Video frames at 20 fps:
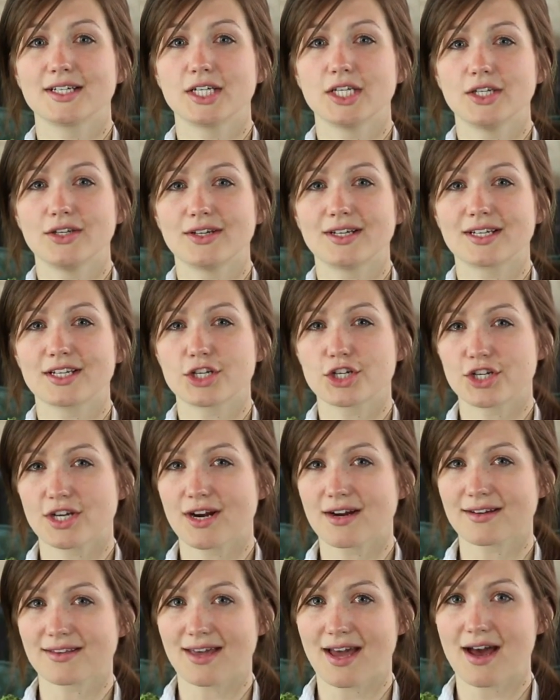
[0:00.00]
you get to
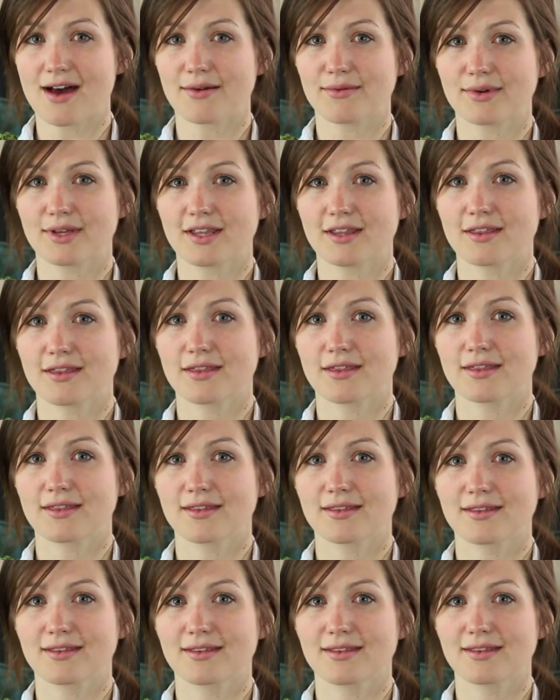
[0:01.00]
share that with
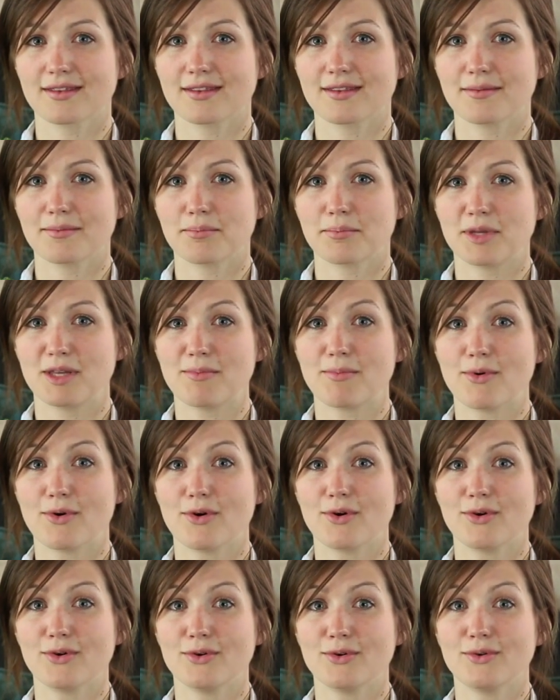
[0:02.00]

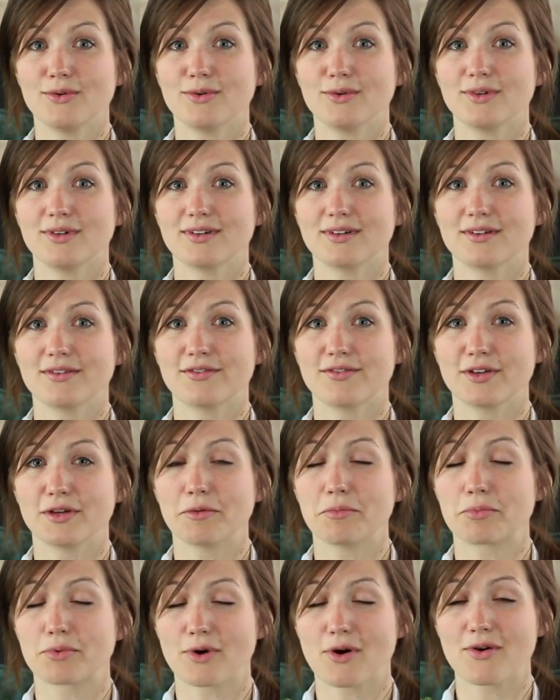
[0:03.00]
people who feel
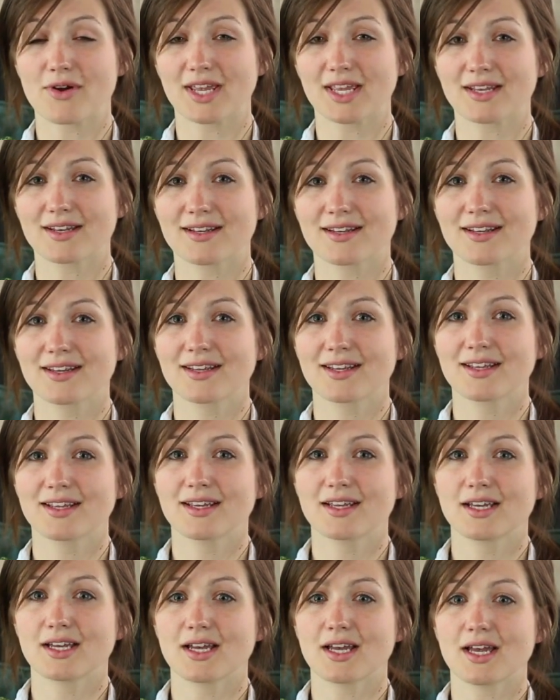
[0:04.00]
broken
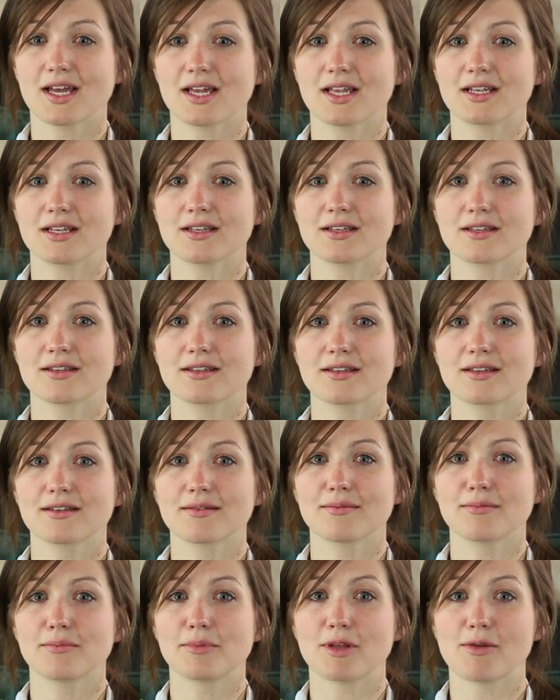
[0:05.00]
and
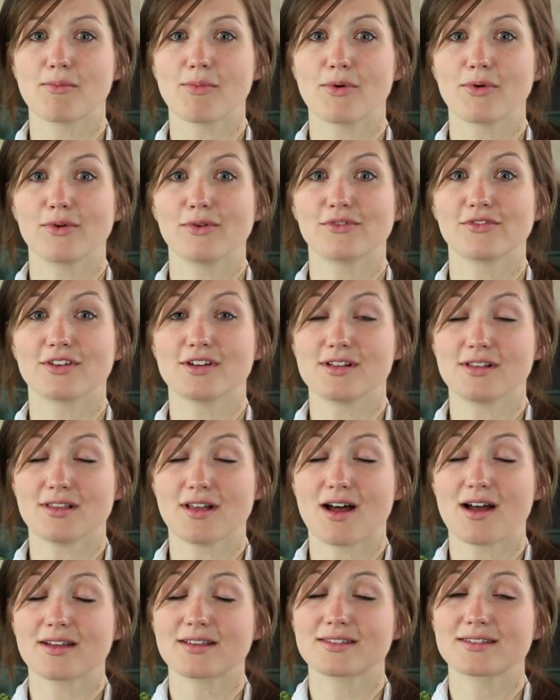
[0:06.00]
people who feel
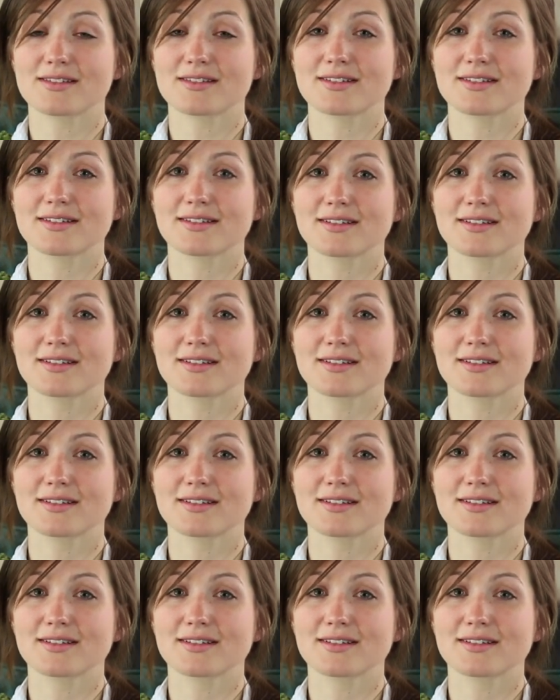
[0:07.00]
lost.